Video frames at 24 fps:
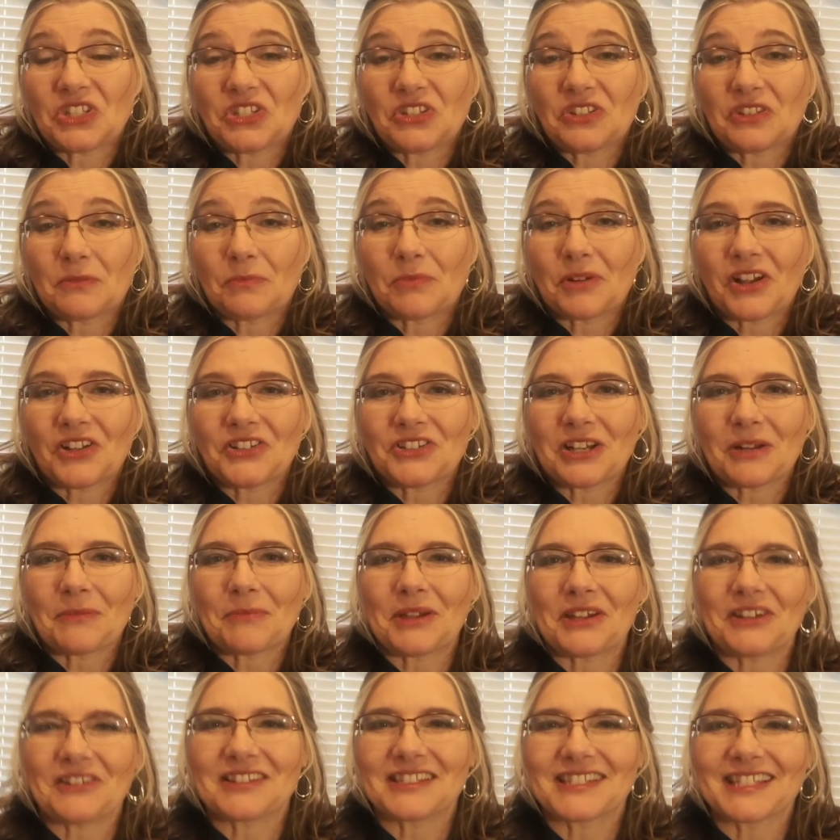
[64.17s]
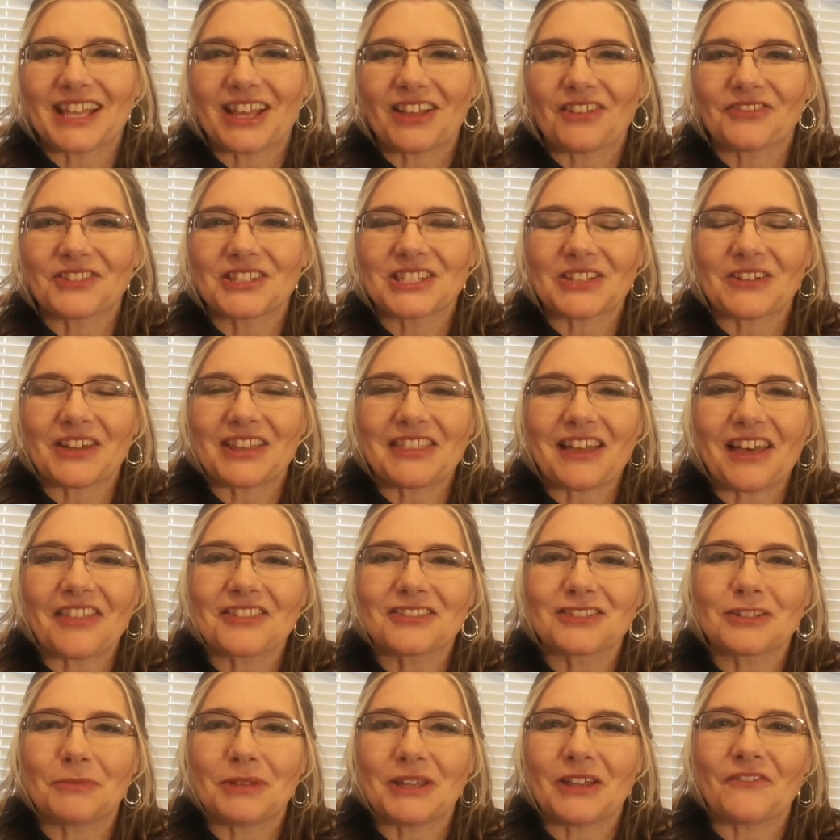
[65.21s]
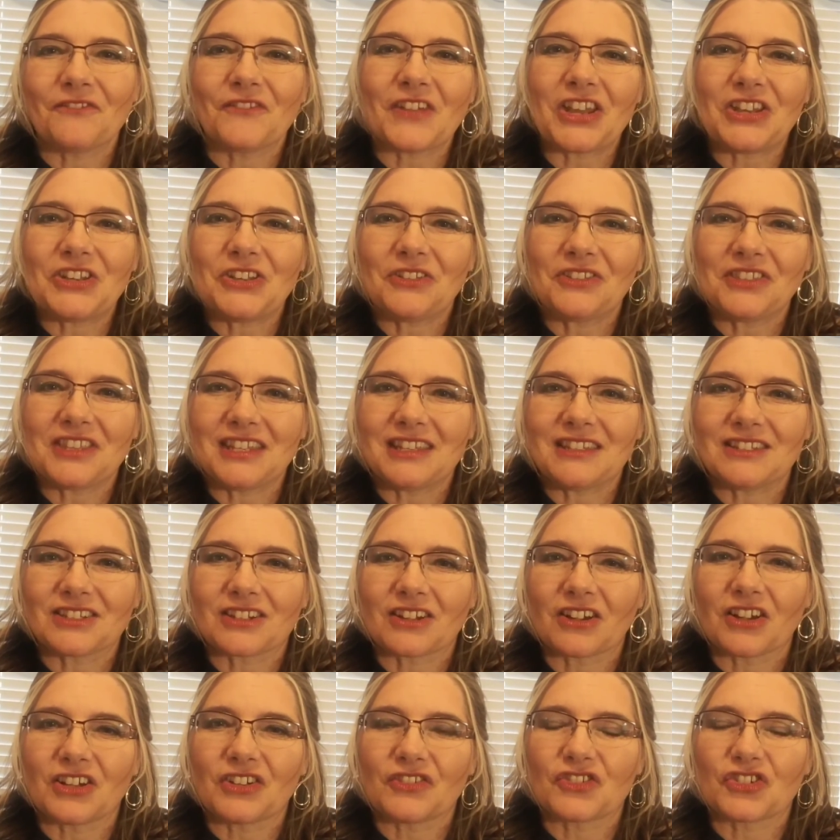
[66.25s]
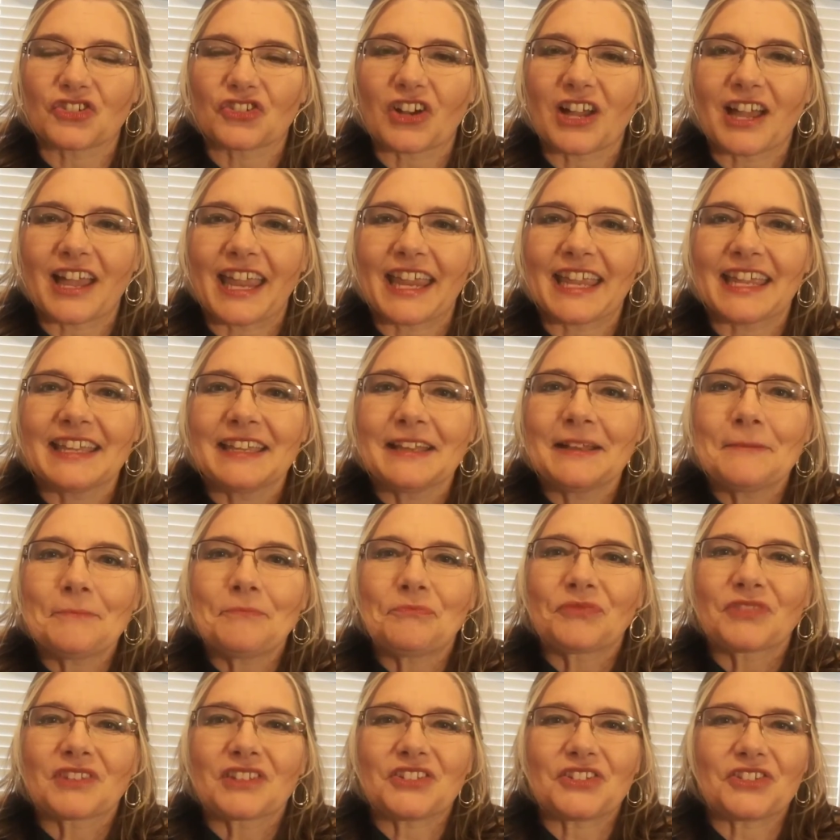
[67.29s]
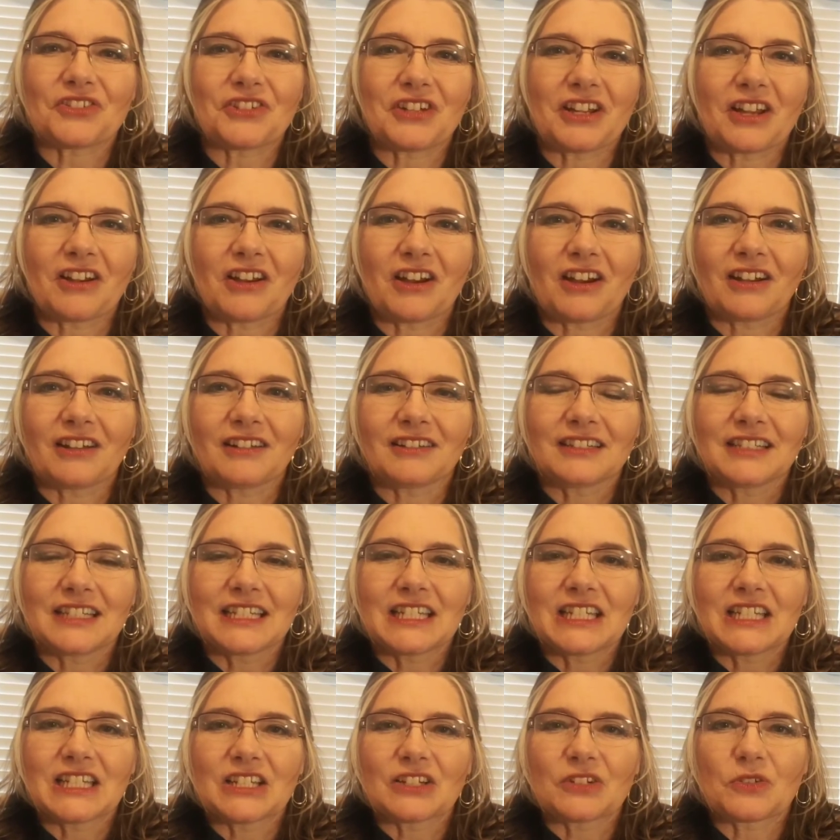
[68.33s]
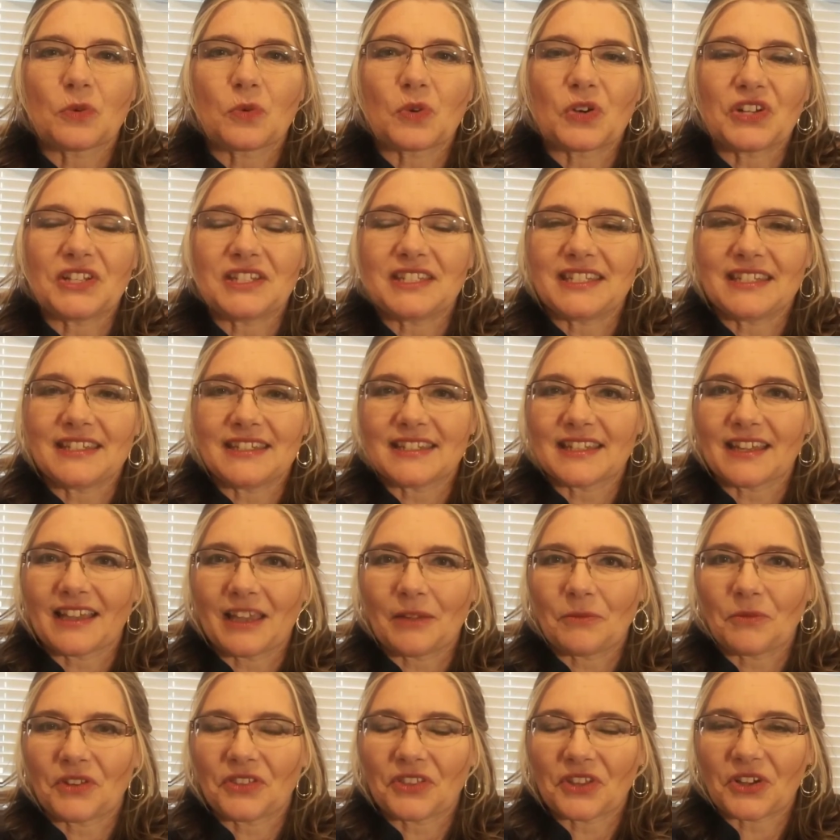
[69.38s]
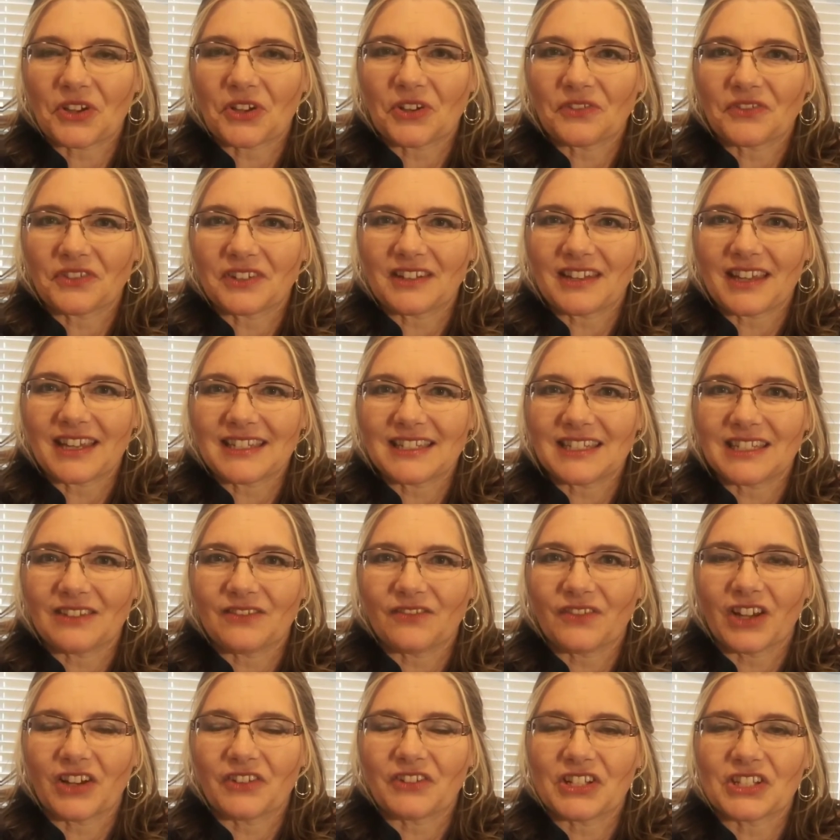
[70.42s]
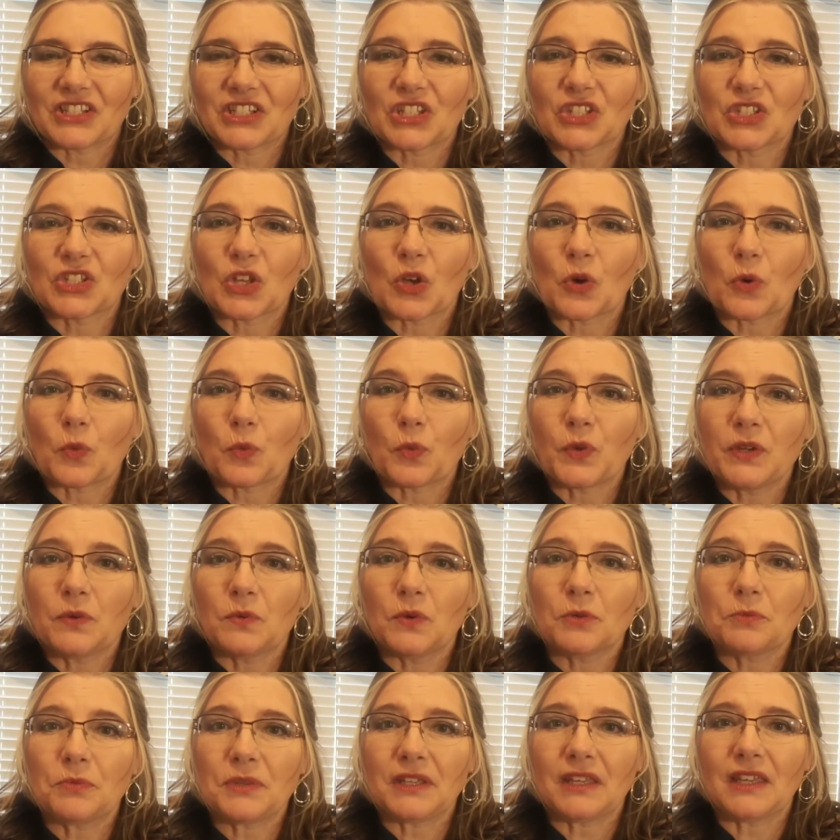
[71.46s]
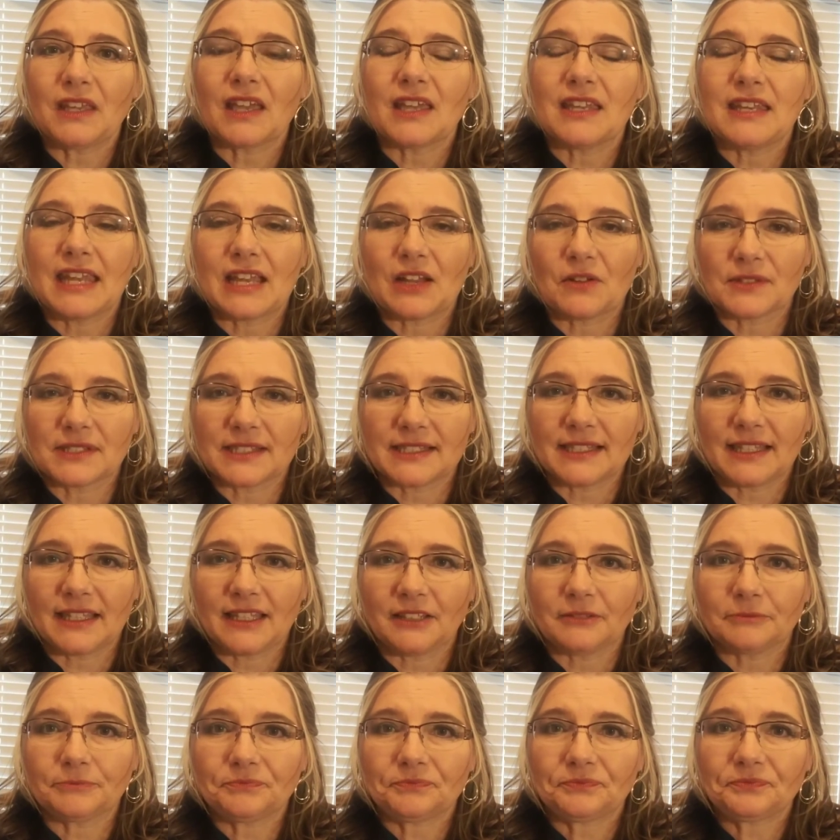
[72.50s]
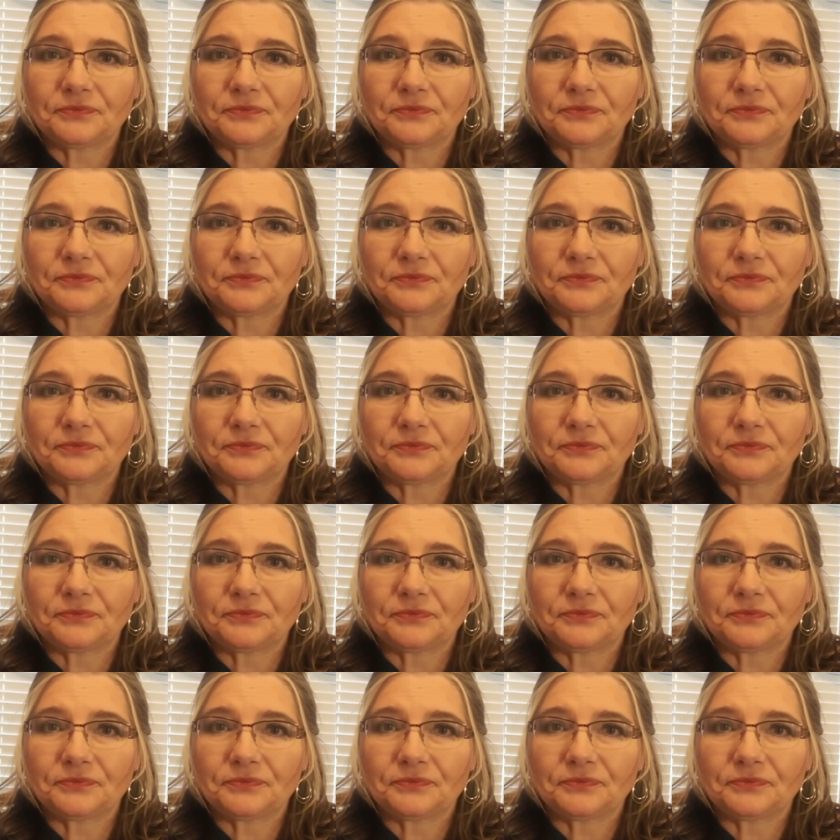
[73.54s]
do the project by ourselves. So I thought this would be a fun new thing to kind of try during our quarantine time with the COVID-19 virus. So we will be announcing